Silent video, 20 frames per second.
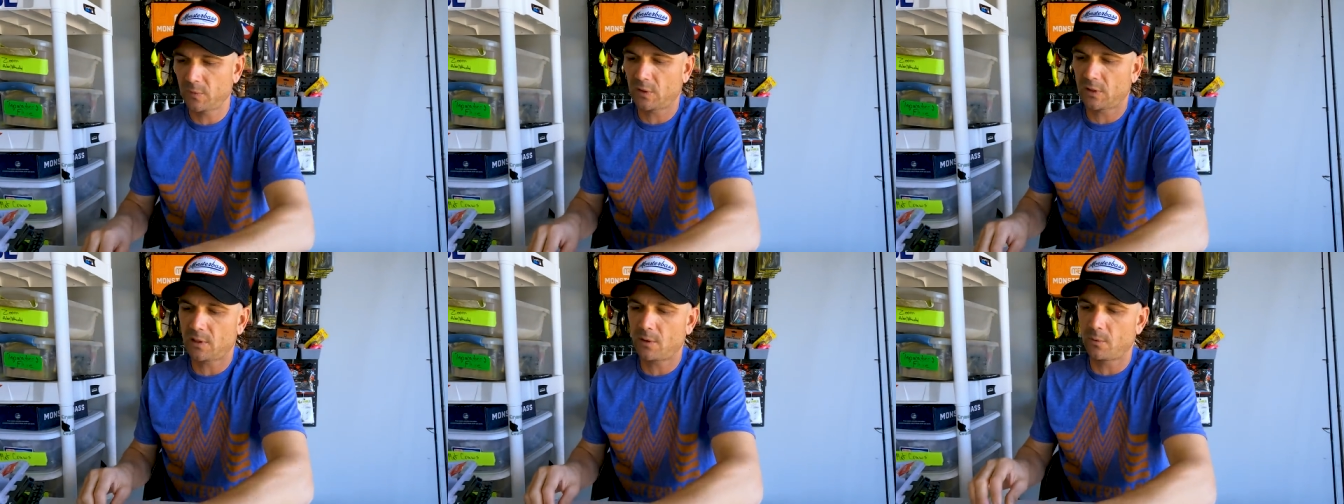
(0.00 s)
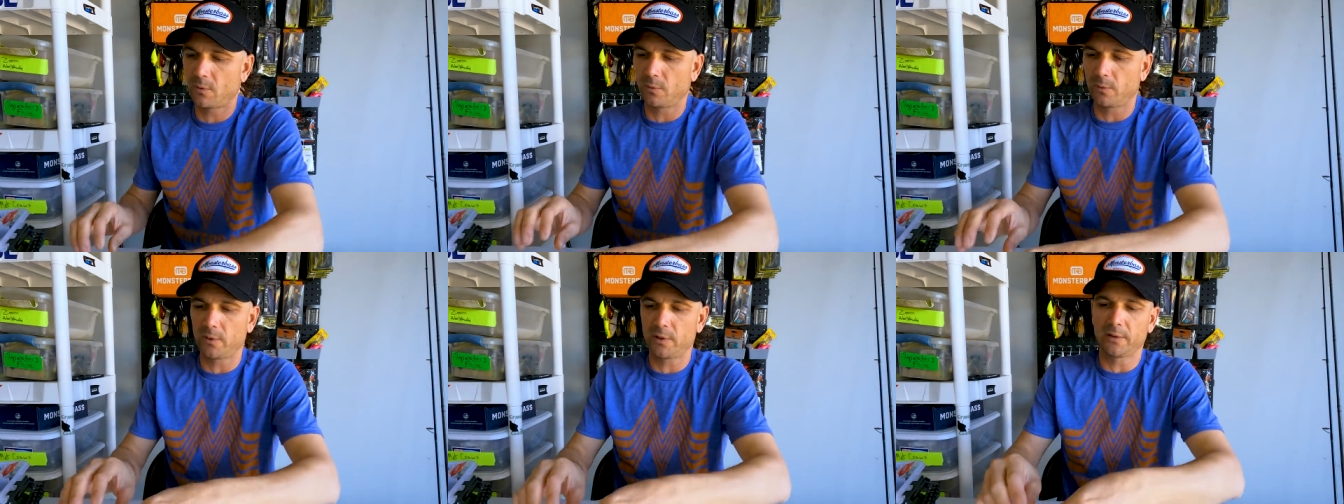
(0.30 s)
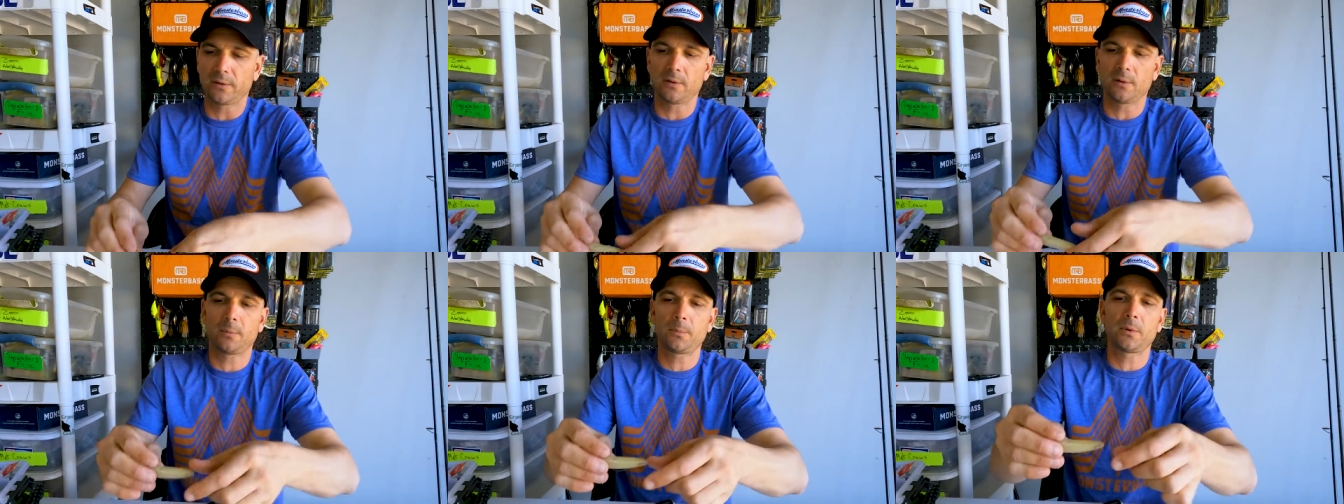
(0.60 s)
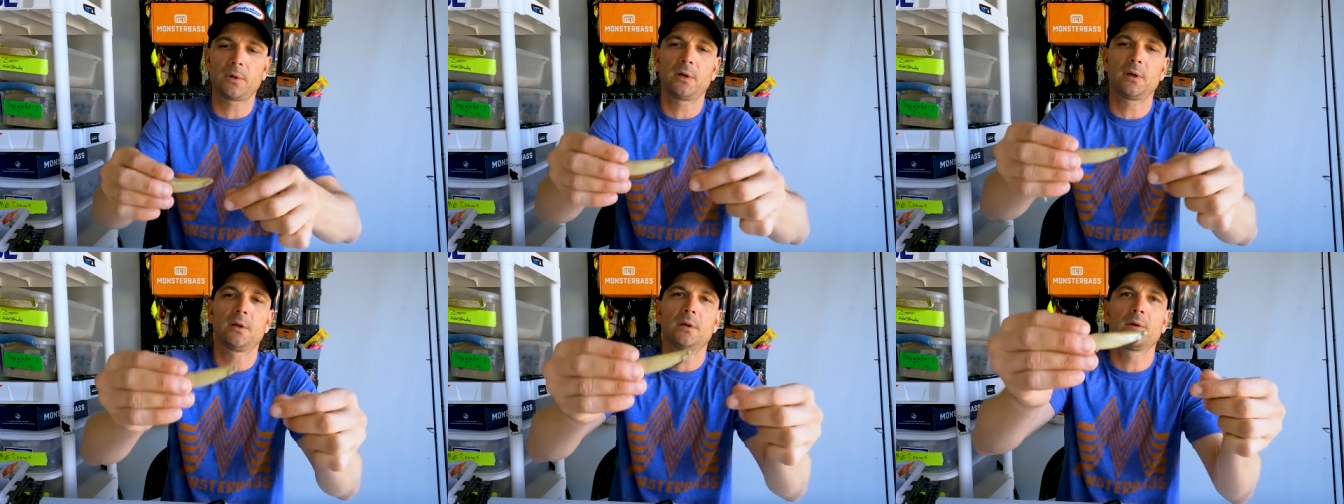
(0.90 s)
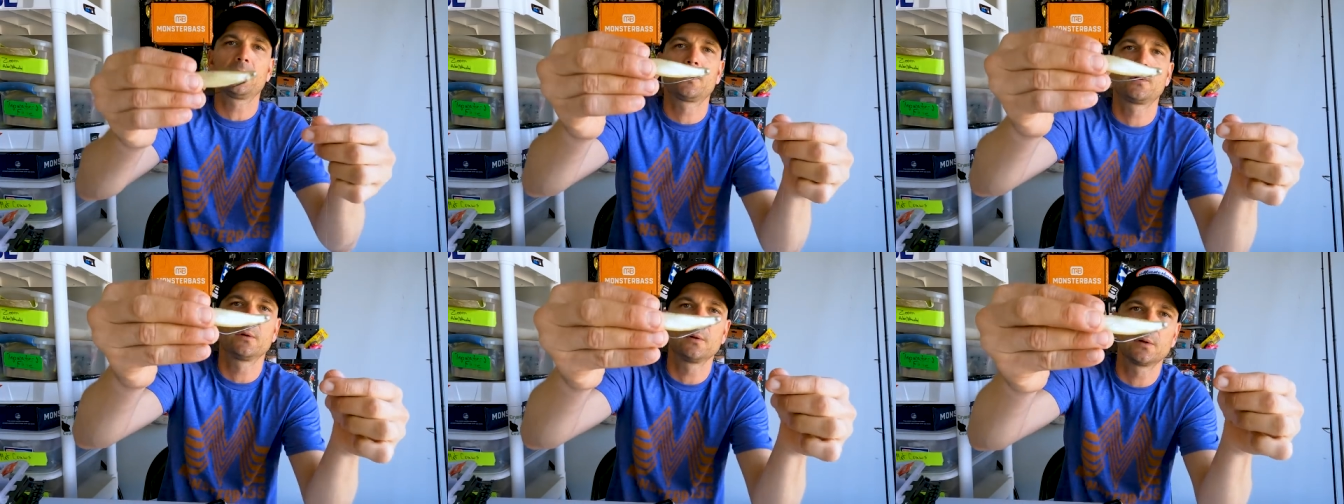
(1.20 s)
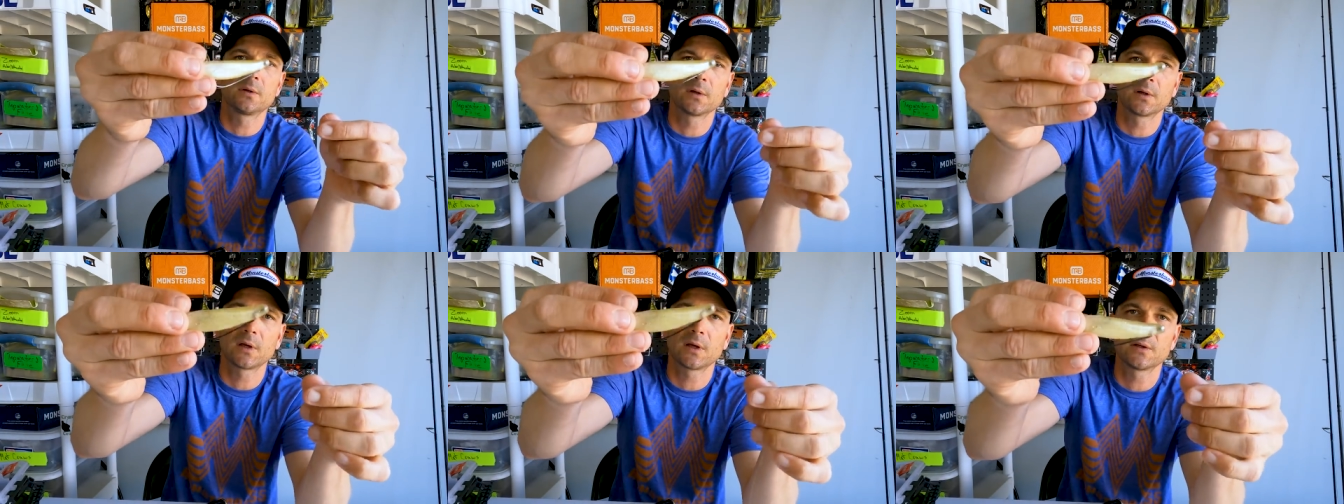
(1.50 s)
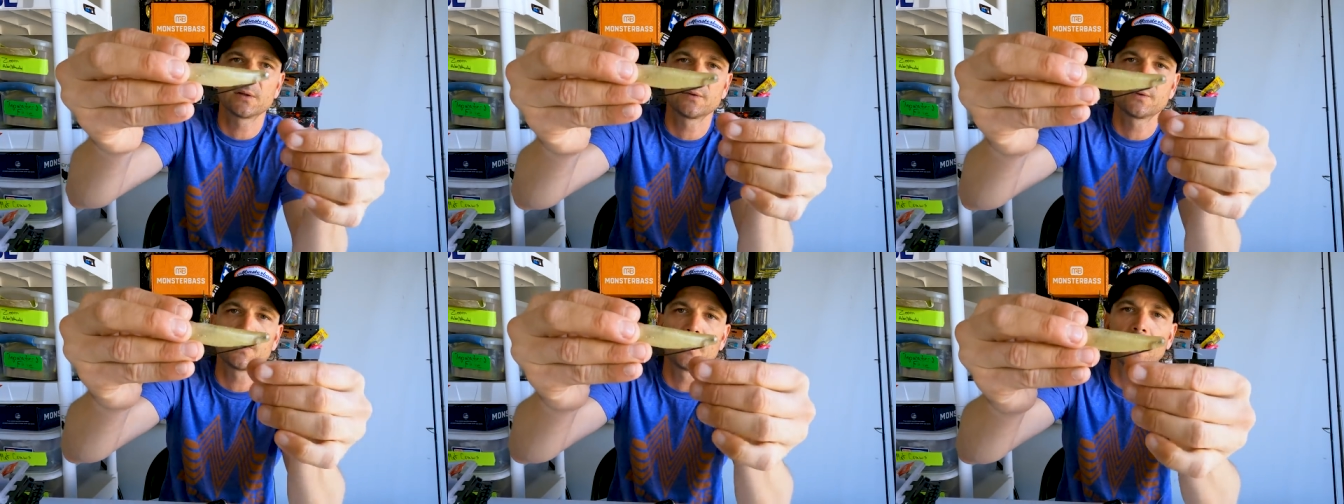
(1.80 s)
I got one rigged up right here so you can
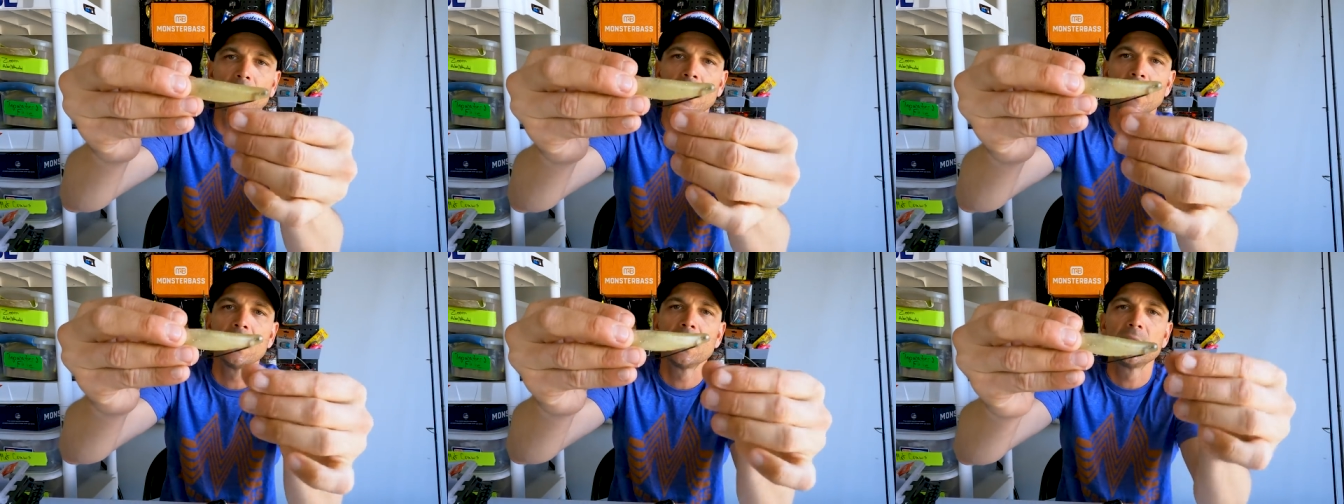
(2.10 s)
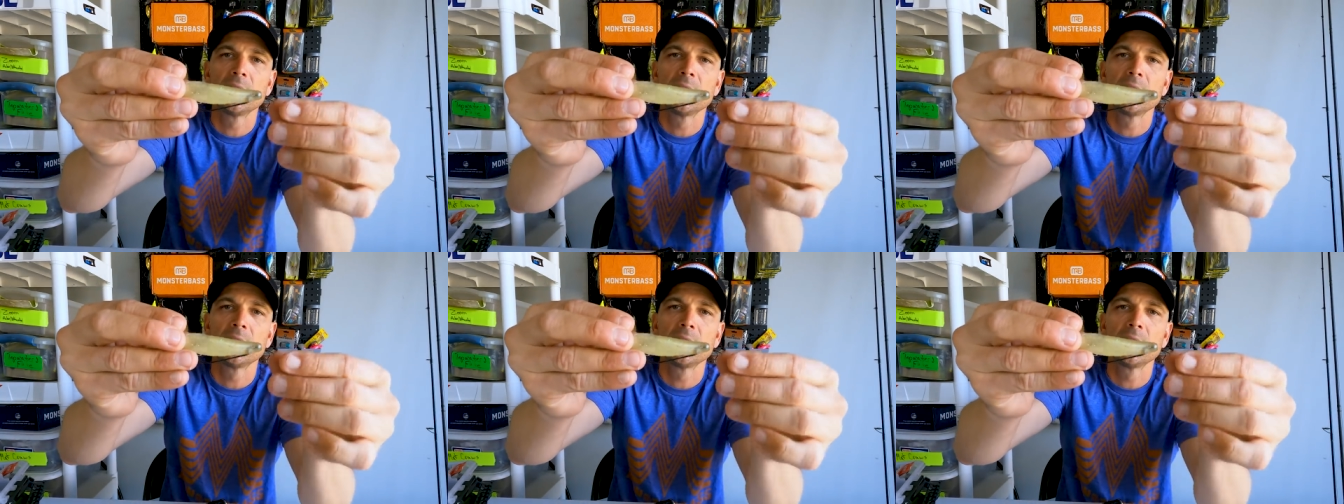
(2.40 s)
kind of see.